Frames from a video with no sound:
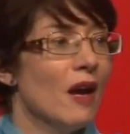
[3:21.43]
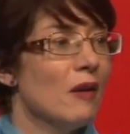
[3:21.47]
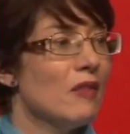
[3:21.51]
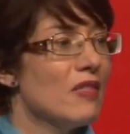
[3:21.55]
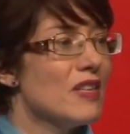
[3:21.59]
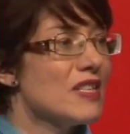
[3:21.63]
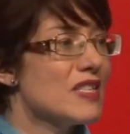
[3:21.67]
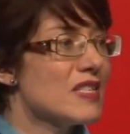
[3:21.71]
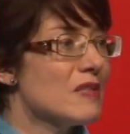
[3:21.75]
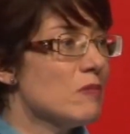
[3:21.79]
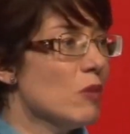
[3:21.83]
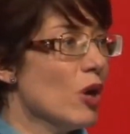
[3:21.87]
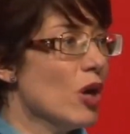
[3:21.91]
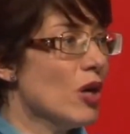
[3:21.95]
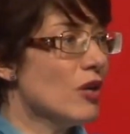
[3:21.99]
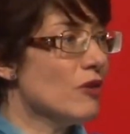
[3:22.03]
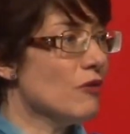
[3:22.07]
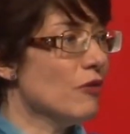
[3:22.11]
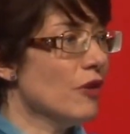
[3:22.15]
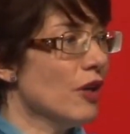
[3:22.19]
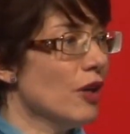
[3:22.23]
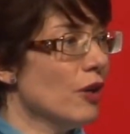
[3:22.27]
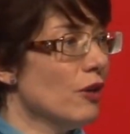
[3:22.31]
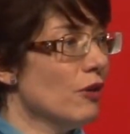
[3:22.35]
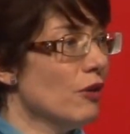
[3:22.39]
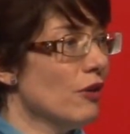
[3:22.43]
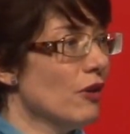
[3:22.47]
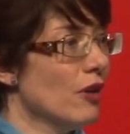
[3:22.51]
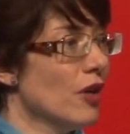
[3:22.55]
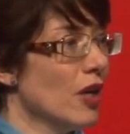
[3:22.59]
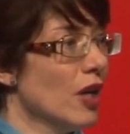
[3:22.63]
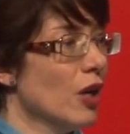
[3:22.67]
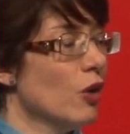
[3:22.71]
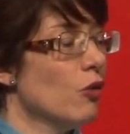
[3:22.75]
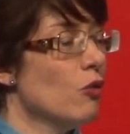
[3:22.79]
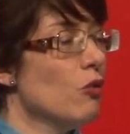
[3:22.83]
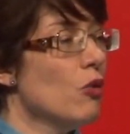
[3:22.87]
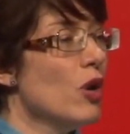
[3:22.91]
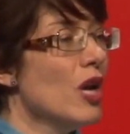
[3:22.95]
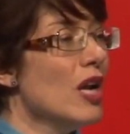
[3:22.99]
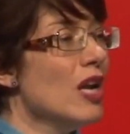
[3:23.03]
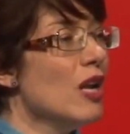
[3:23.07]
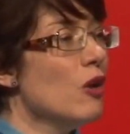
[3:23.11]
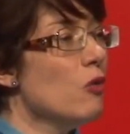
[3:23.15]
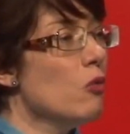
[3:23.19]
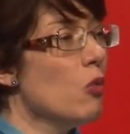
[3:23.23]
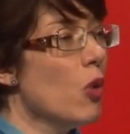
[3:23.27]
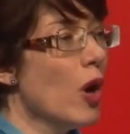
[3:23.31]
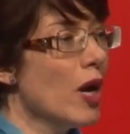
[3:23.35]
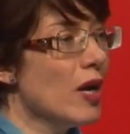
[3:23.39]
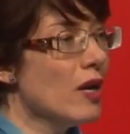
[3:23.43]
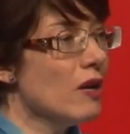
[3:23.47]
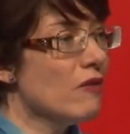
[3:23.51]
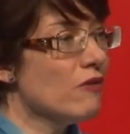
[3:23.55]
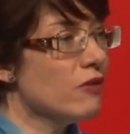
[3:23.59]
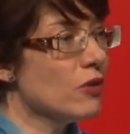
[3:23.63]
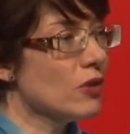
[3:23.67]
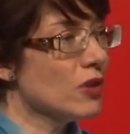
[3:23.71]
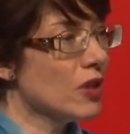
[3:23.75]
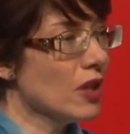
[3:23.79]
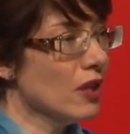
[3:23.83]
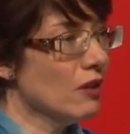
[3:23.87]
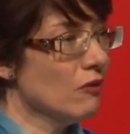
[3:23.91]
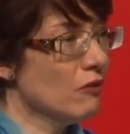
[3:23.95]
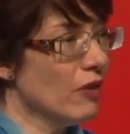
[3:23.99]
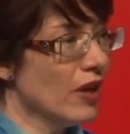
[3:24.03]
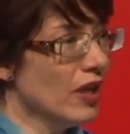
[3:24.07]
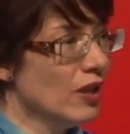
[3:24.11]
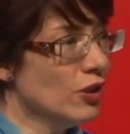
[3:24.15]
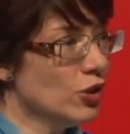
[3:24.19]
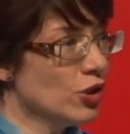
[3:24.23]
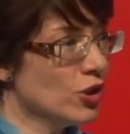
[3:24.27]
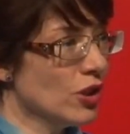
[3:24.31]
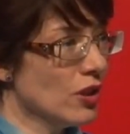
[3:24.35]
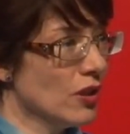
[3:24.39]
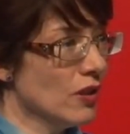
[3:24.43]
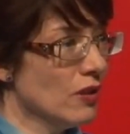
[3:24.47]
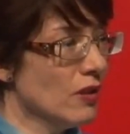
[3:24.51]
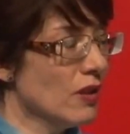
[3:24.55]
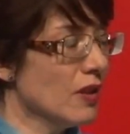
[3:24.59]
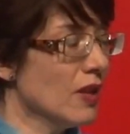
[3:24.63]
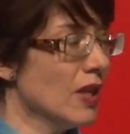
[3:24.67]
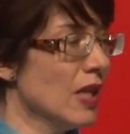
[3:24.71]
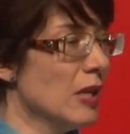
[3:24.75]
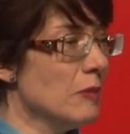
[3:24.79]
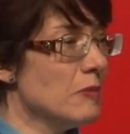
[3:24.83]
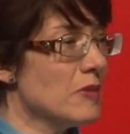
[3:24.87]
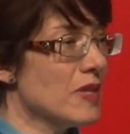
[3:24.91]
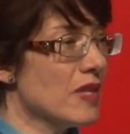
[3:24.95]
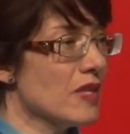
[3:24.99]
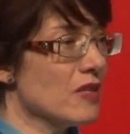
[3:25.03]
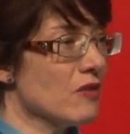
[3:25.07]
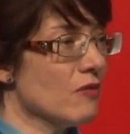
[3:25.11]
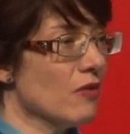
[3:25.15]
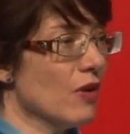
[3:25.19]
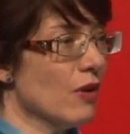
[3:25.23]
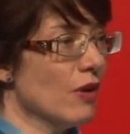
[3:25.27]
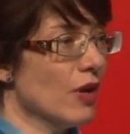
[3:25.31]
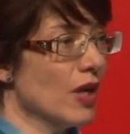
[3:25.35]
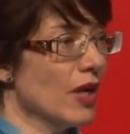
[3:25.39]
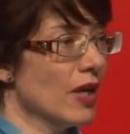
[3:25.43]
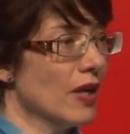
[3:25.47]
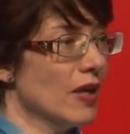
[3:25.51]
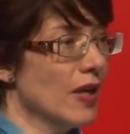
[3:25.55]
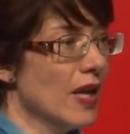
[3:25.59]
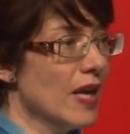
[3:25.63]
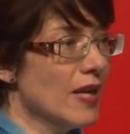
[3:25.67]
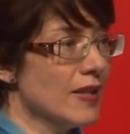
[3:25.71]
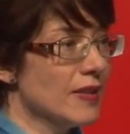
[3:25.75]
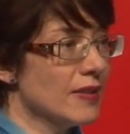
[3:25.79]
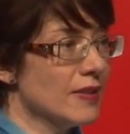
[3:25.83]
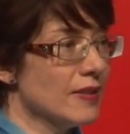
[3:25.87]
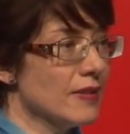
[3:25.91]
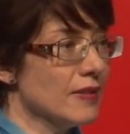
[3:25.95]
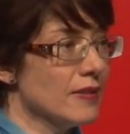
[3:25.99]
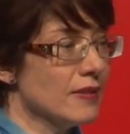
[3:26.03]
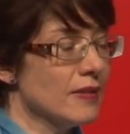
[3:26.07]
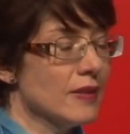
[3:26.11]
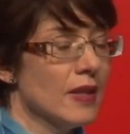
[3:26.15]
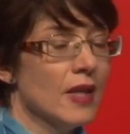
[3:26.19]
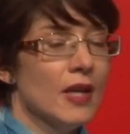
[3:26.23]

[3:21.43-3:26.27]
The smartphone, a really wonderful invention, keeps us very connected.